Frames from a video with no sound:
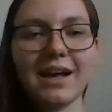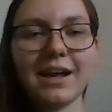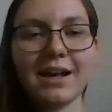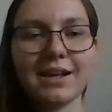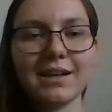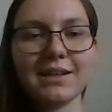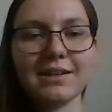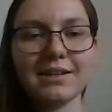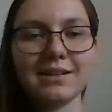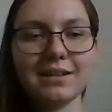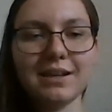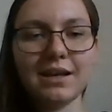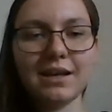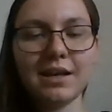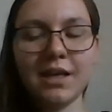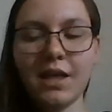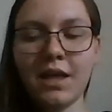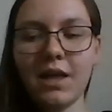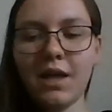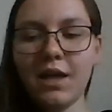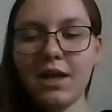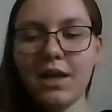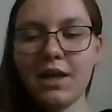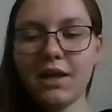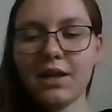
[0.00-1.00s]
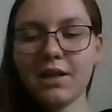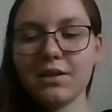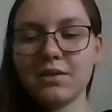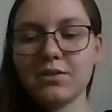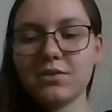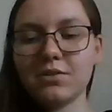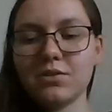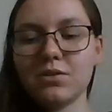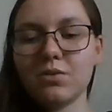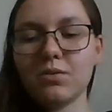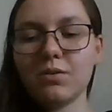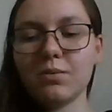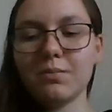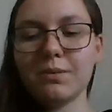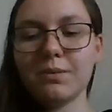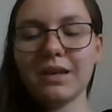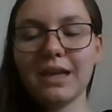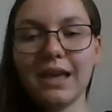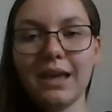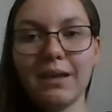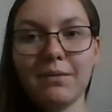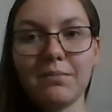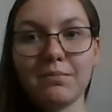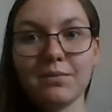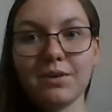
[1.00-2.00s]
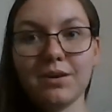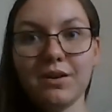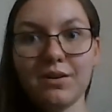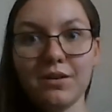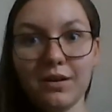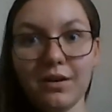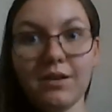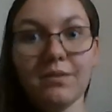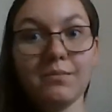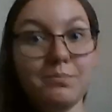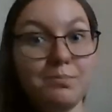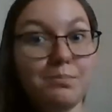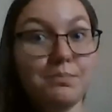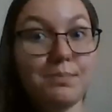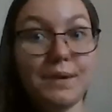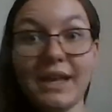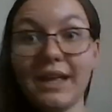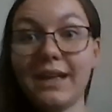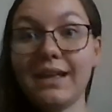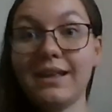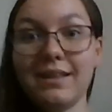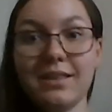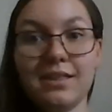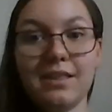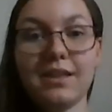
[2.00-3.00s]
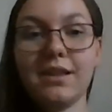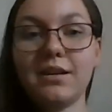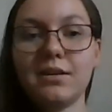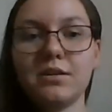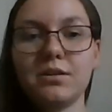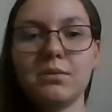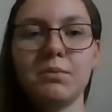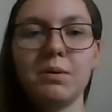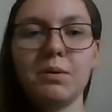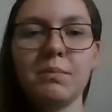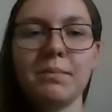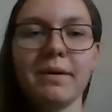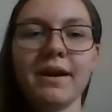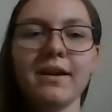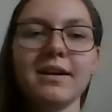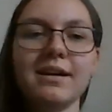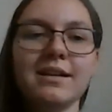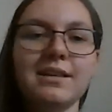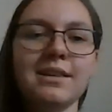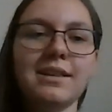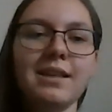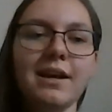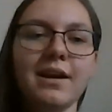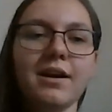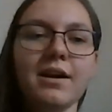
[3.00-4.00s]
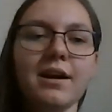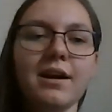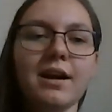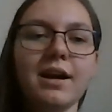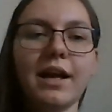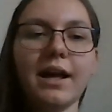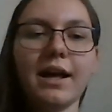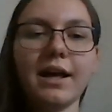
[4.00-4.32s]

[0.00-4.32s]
And so it became a big thing to be buried there.